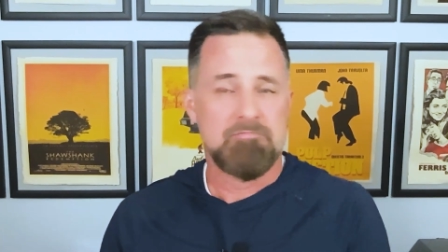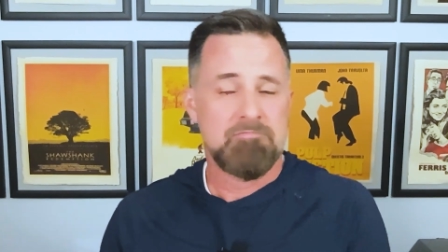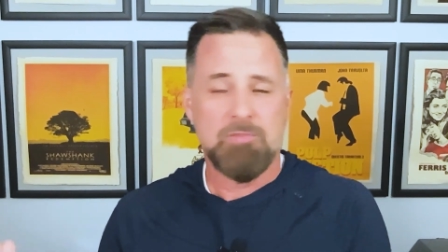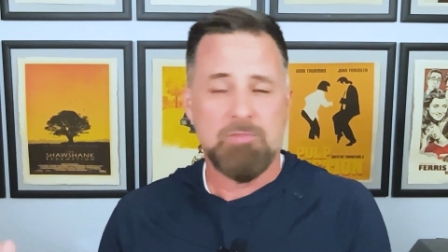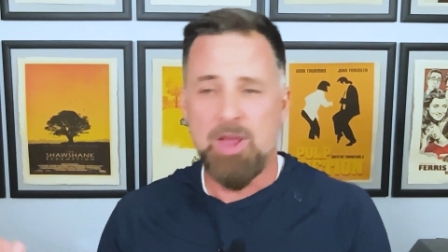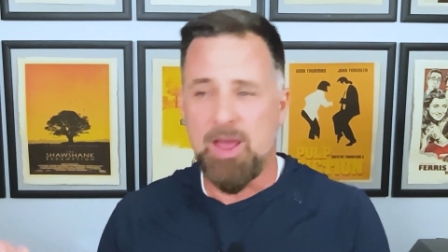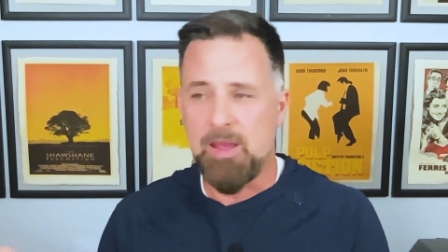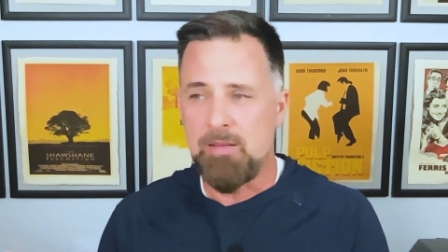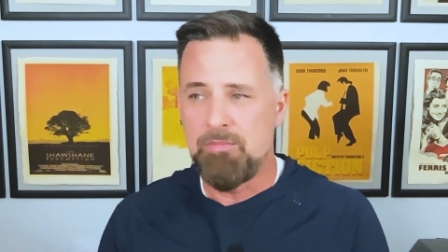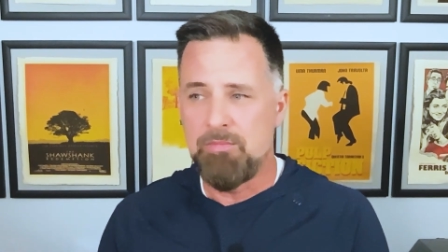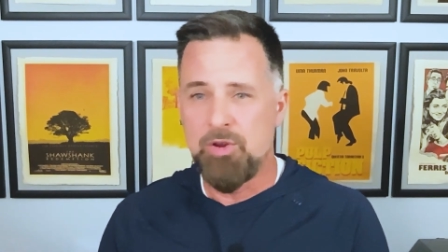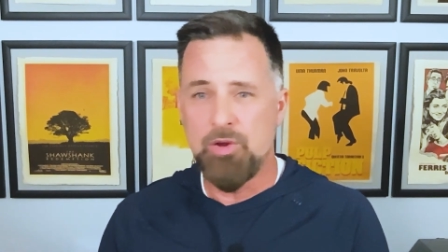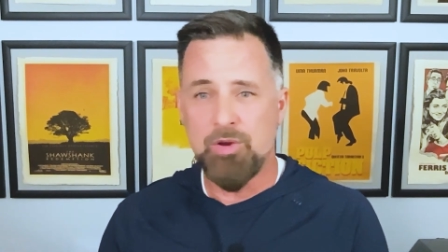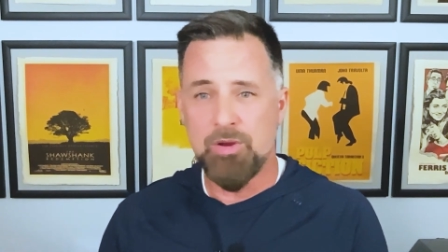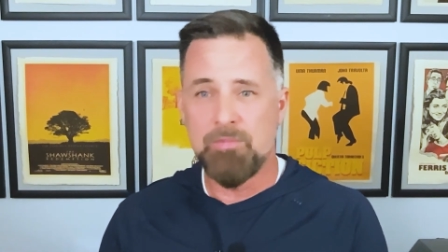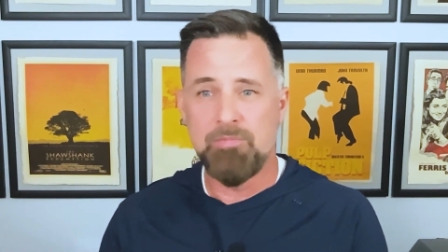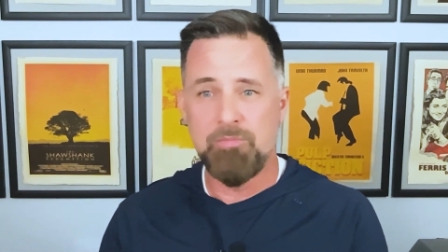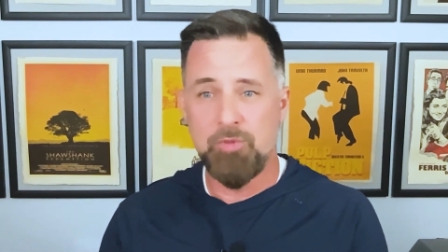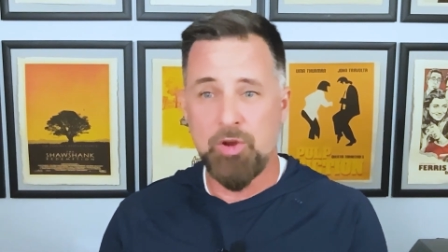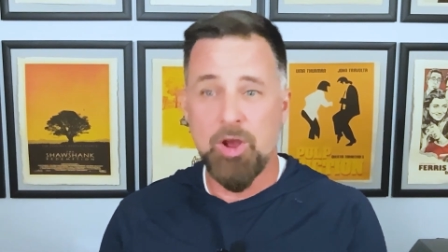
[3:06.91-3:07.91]
Okay, you
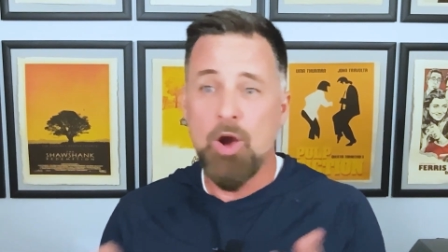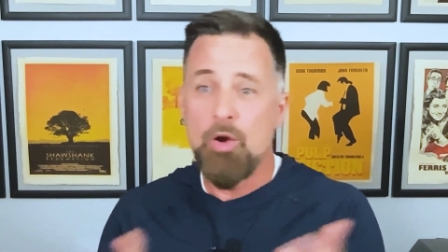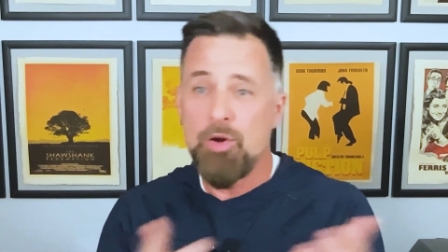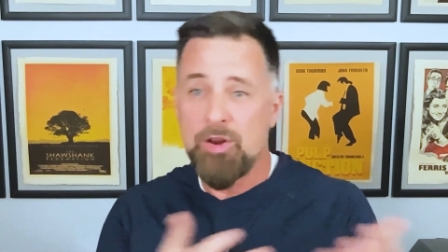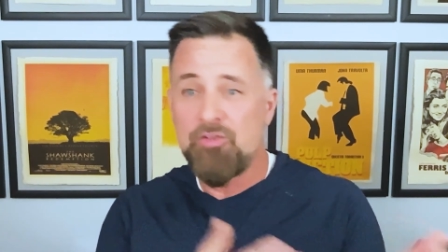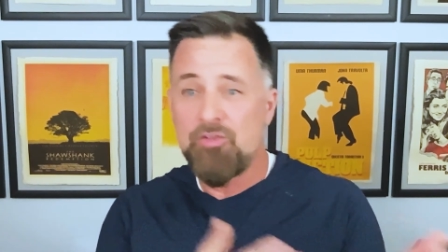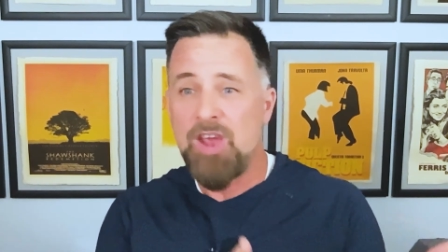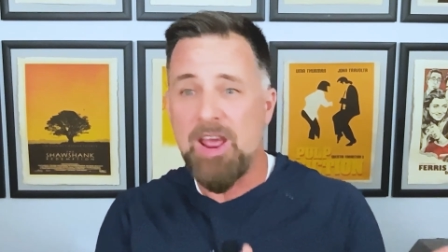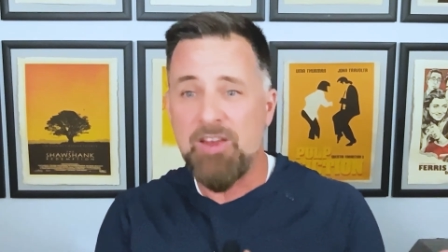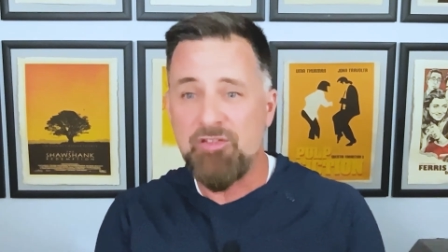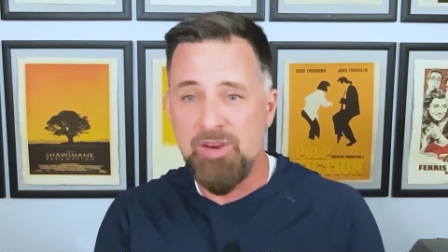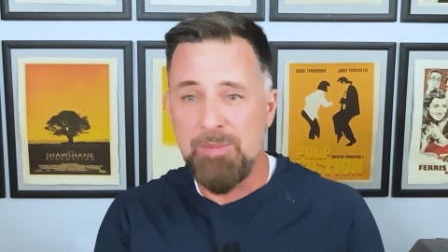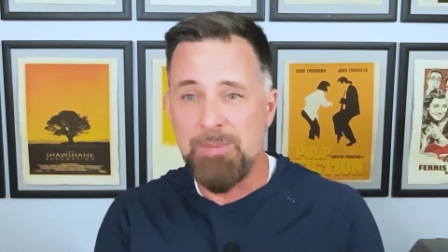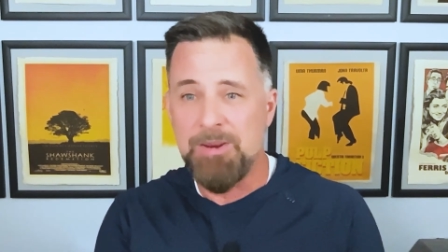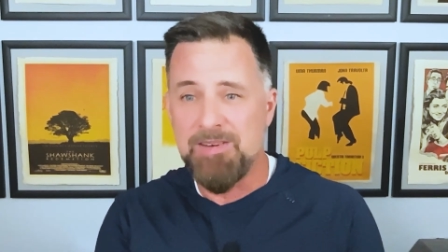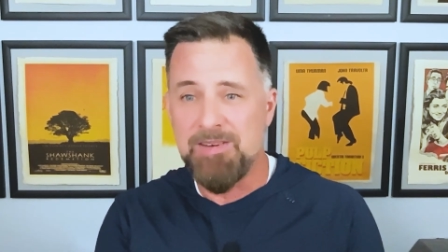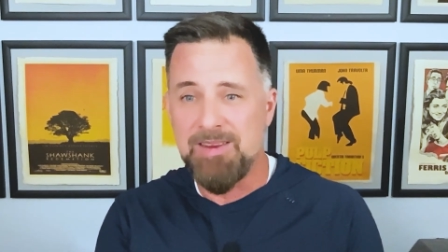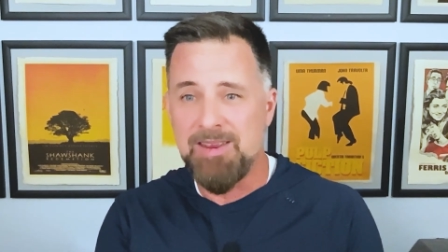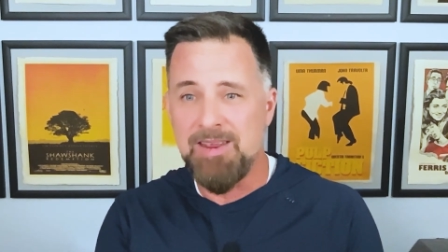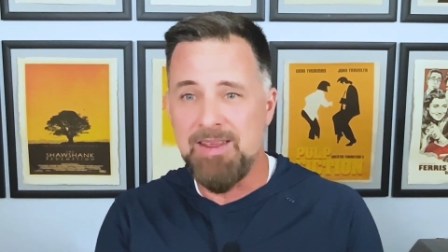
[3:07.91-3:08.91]
could go to
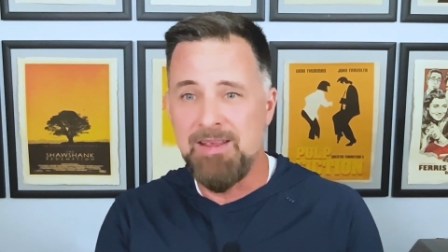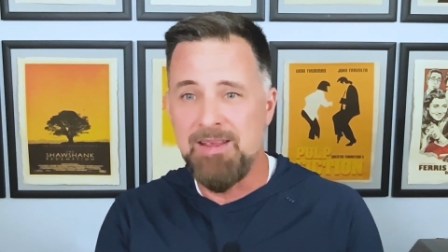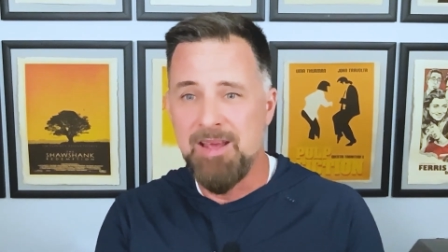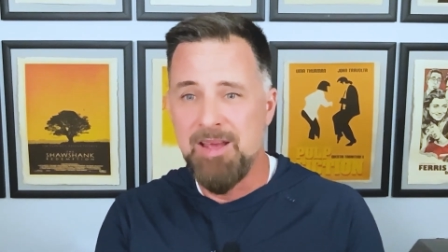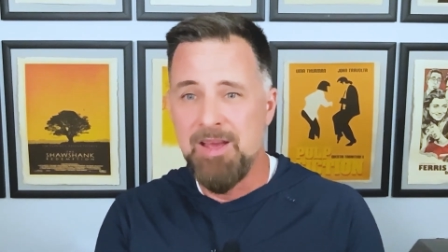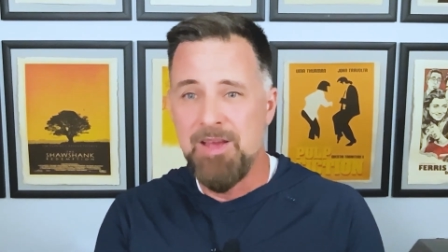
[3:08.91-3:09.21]
ChatGPT,